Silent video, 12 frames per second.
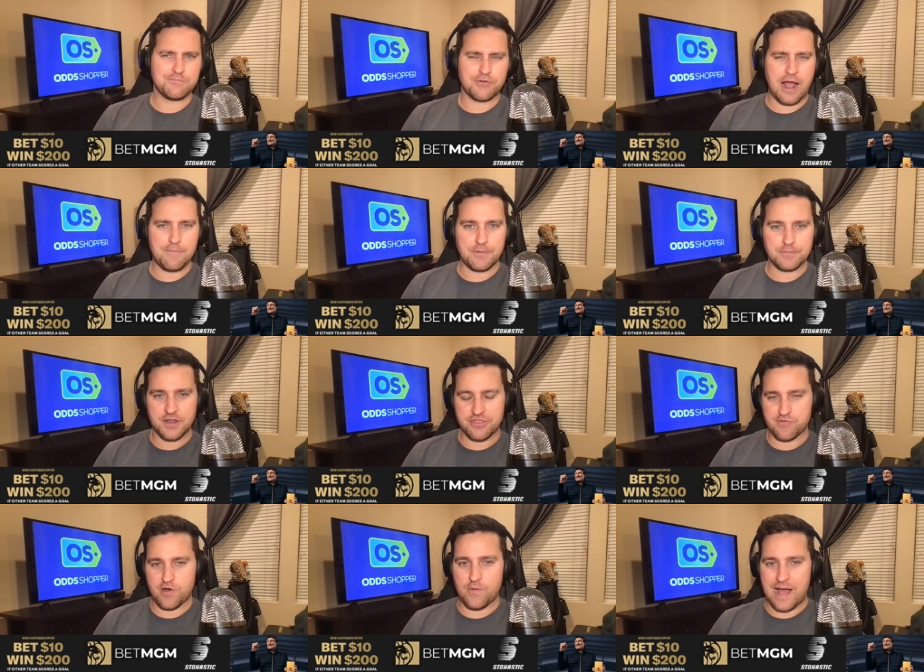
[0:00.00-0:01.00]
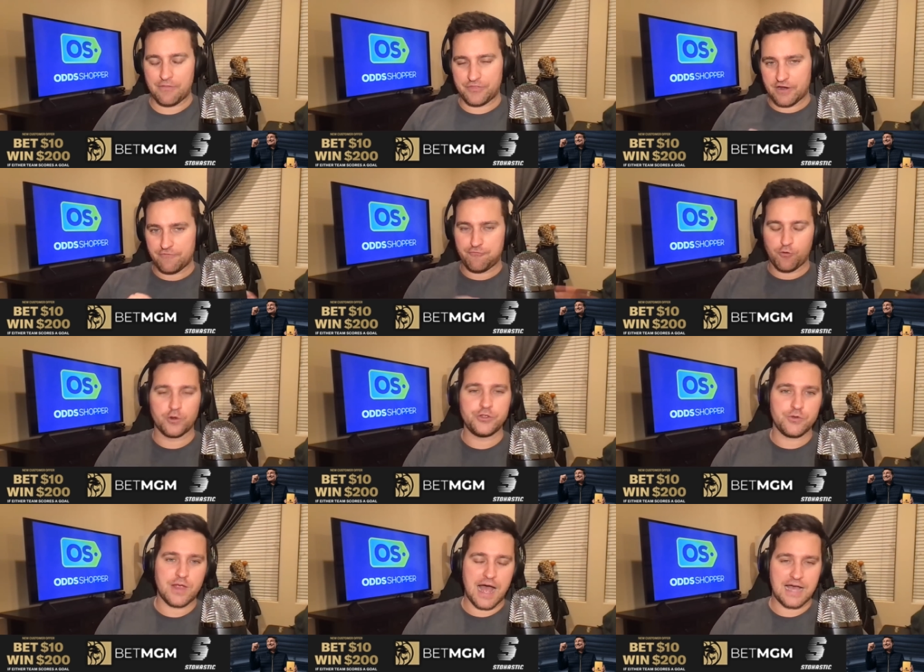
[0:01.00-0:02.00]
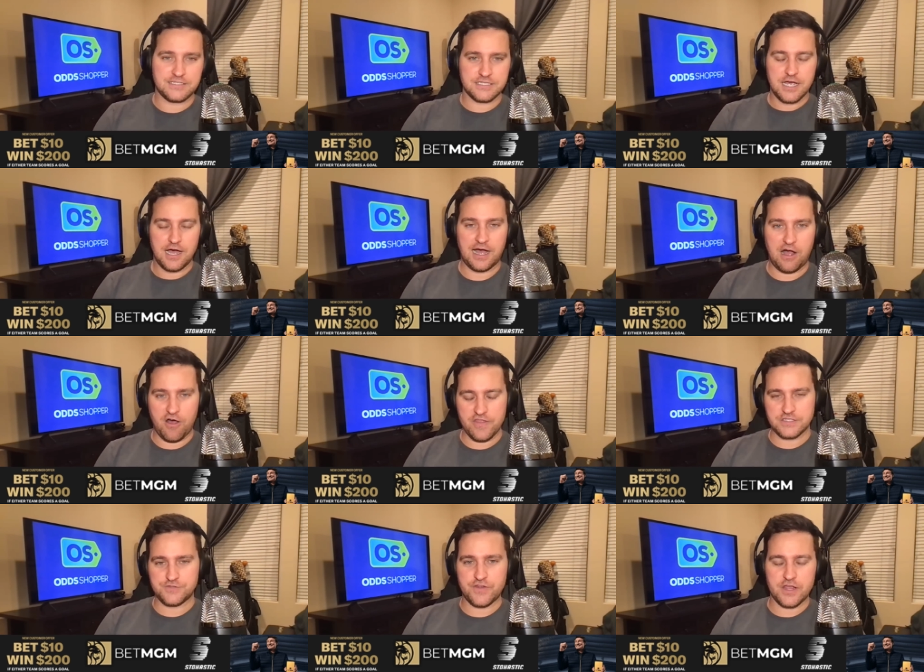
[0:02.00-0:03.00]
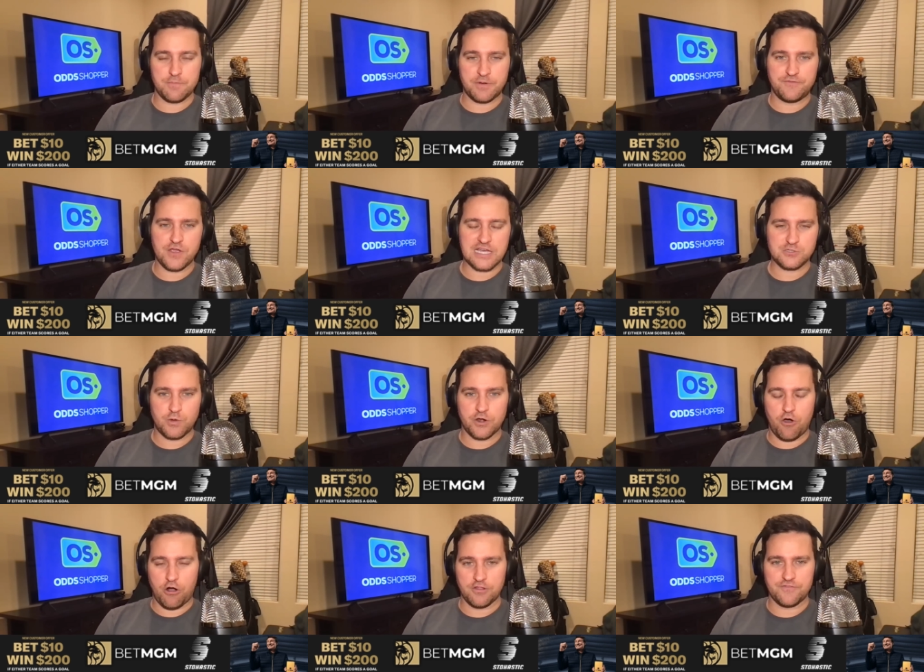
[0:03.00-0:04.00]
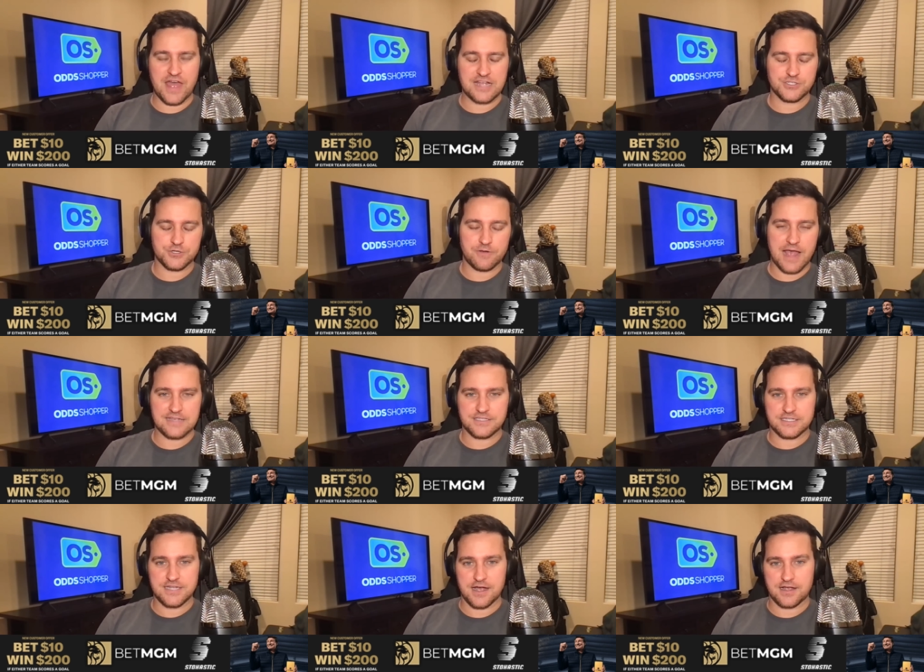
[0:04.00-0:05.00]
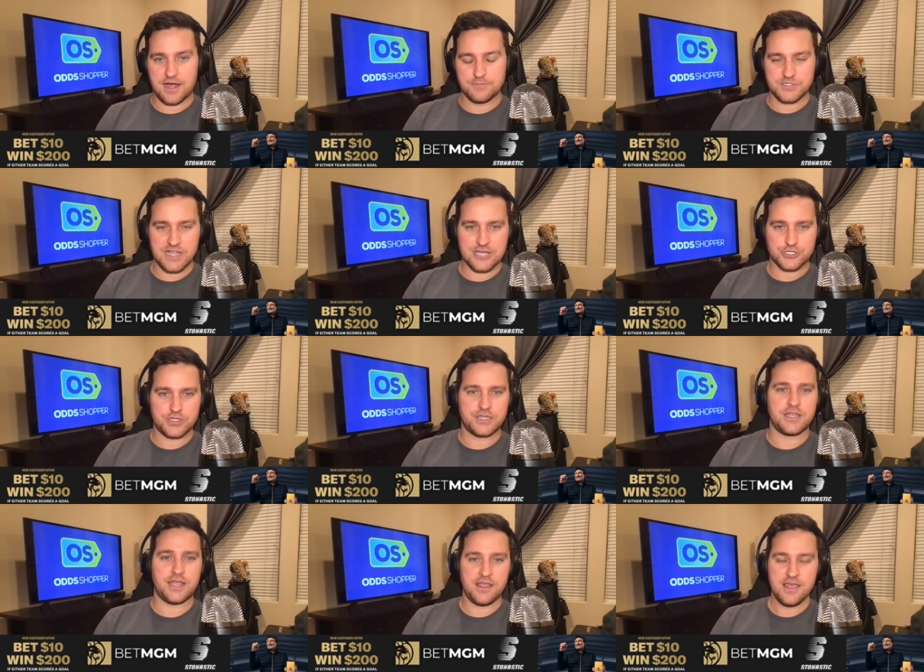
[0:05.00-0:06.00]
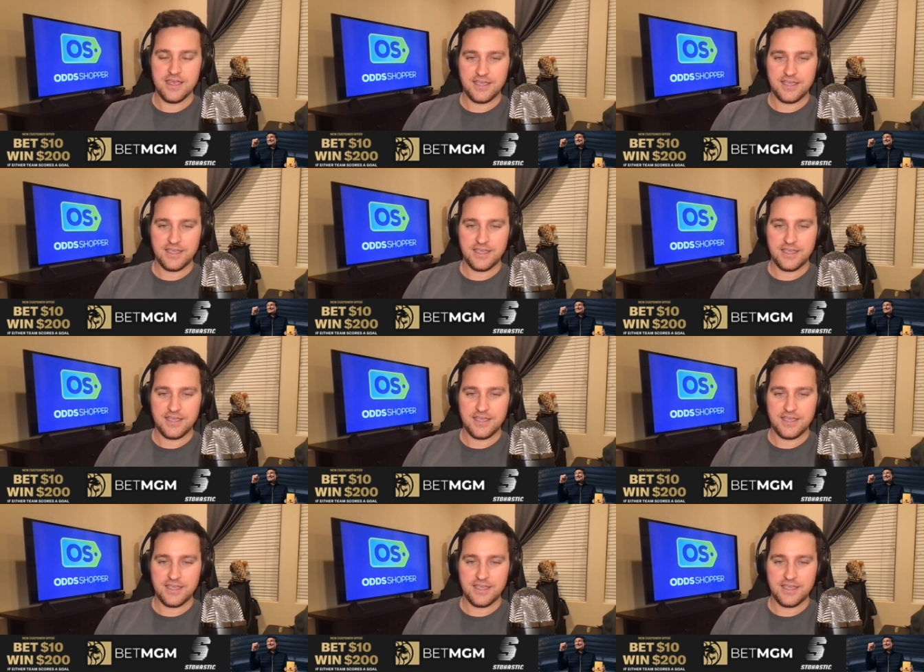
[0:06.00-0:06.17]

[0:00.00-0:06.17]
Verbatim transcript: prop I'm going to throw out there for you guys uh, on this video. But if you guys want all of that, stokastic.com slash Lindy.